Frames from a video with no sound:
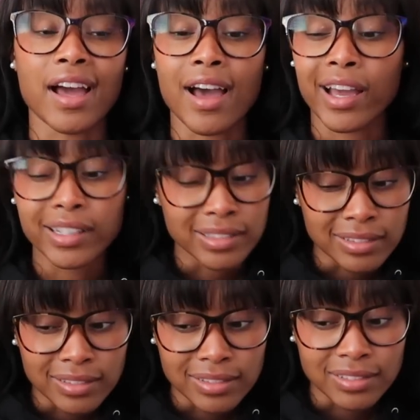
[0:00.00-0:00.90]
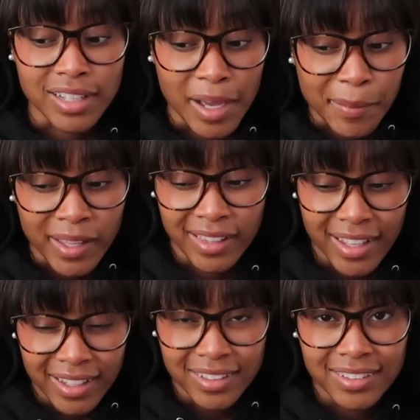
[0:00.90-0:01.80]
I made
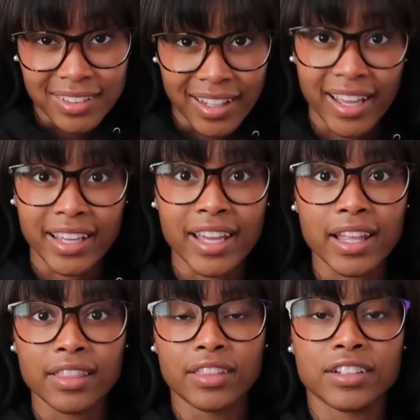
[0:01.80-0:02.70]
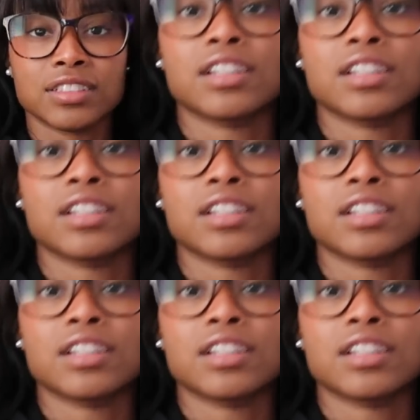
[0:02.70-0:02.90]
that. Like, there's